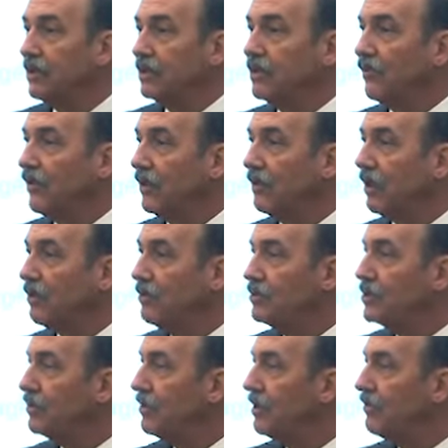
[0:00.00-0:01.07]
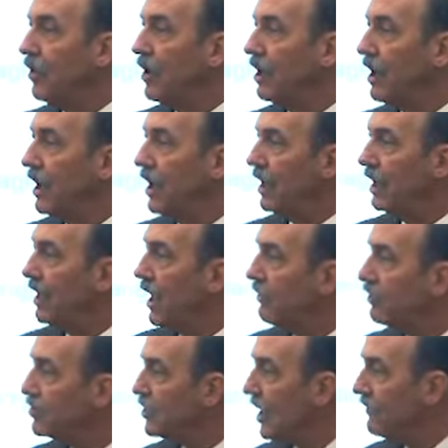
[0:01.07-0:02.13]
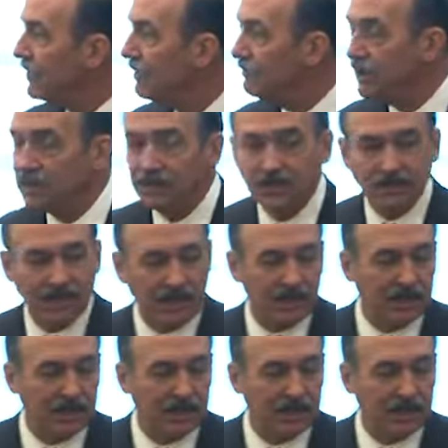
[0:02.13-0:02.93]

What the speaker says: to figure out who's doing what and how we're driving the business,